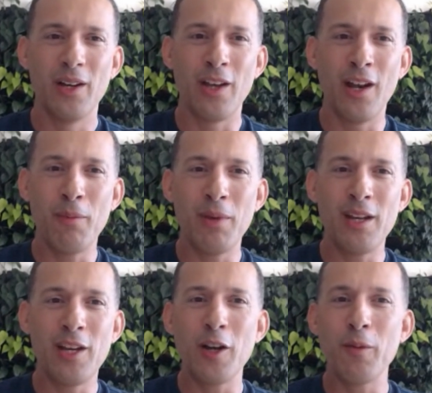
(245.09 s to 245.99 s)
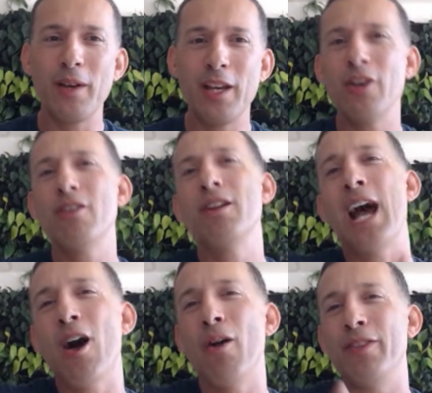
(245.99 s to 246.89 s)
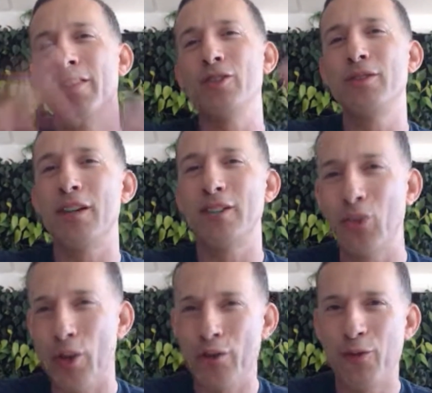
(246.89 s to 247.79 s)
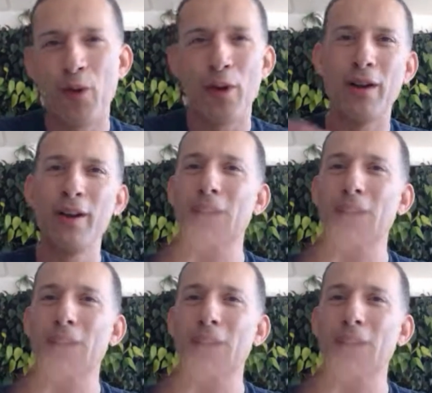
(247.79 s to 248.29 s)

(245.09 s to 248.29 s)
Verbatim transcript: You know what I mean? Here, yeah. here now in the 2024